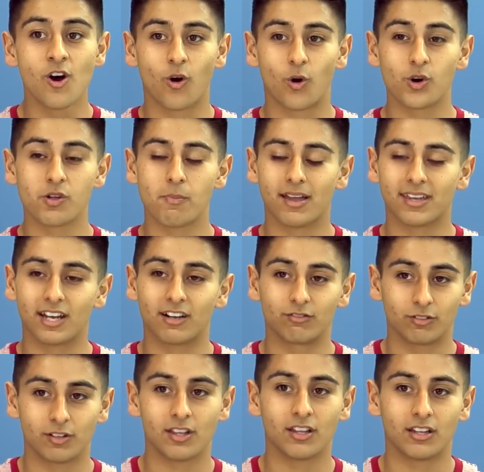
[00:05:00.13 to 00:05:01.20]
or you might get
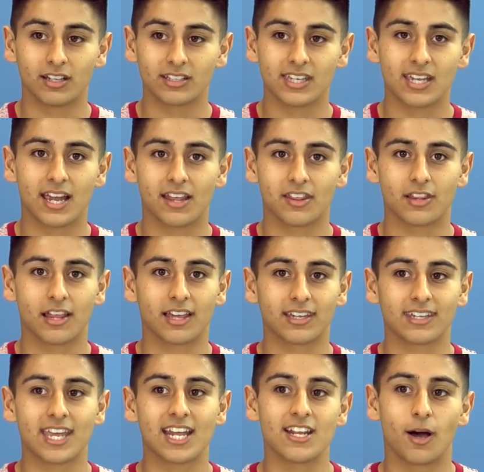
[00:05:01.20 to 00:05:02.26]
really lucky and
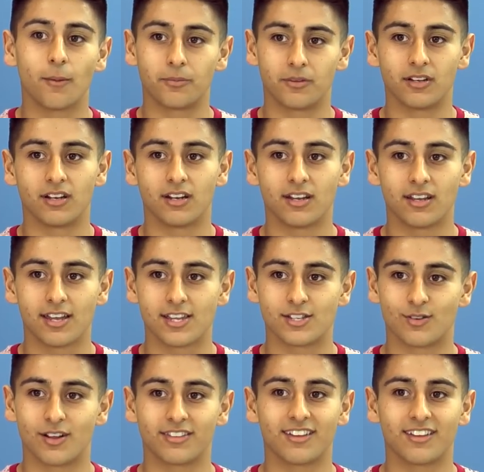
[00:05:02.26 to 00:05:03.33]
like Katie Upton is right